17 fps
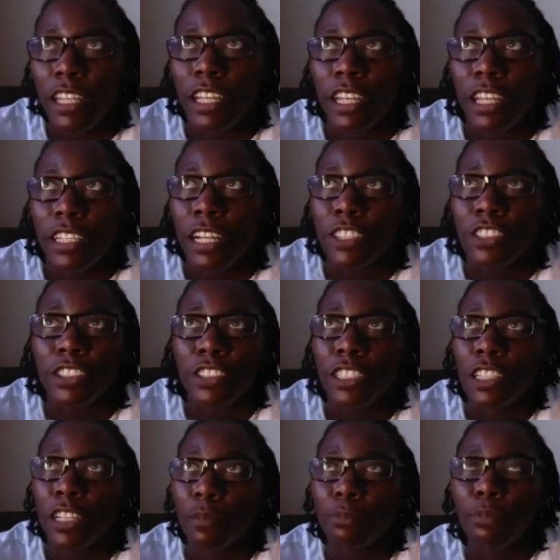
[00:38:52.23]
And I just
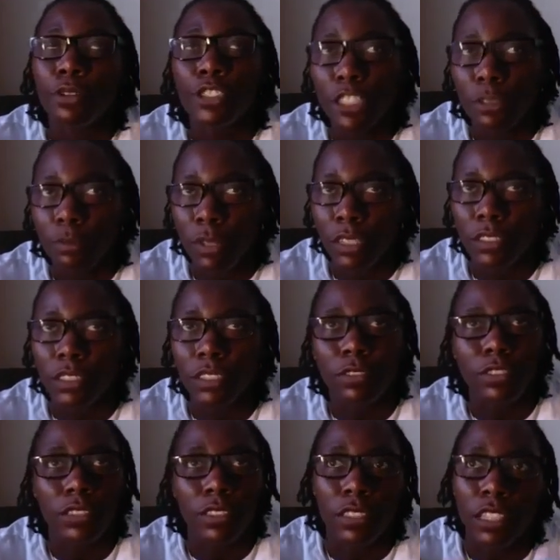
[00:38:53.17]
kept pushing myself
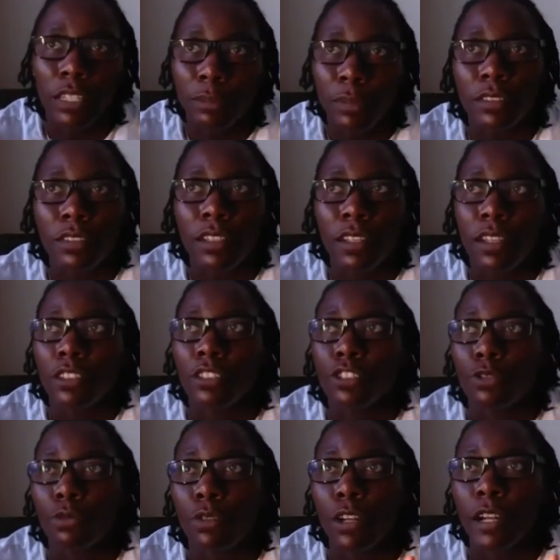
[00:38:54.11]
to the limit,
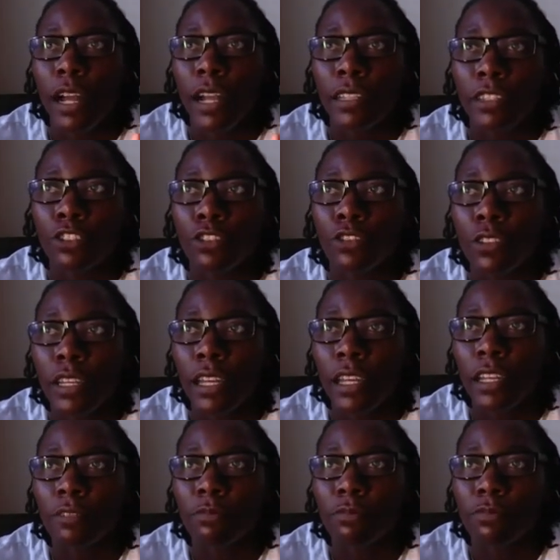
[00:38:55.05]
to where I knew
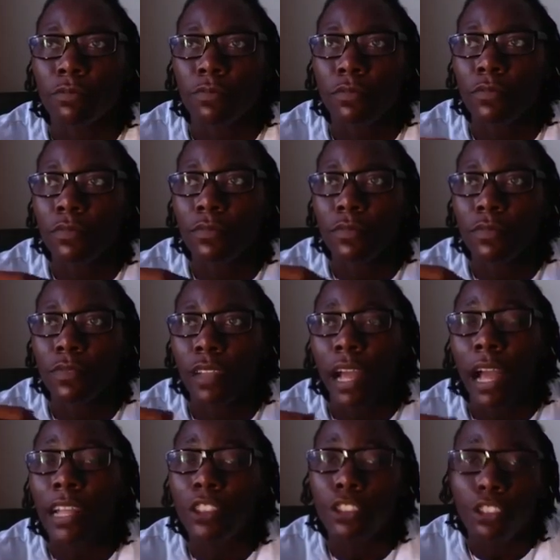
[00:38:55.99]

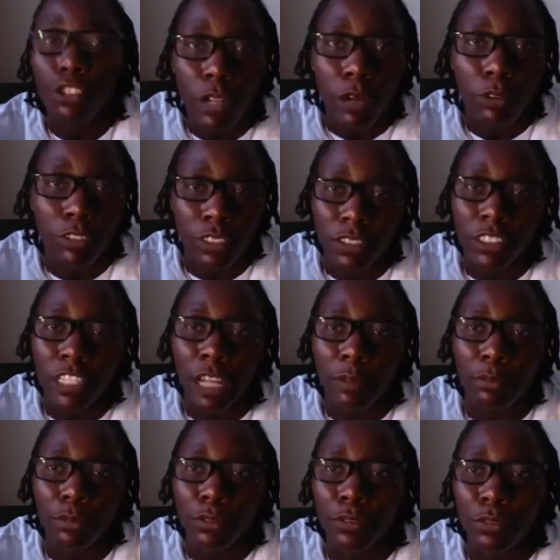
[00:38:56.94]
I was
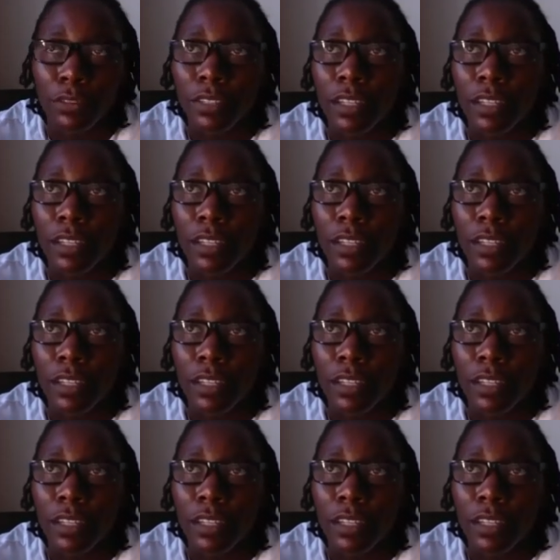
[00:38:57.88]
unstoppable.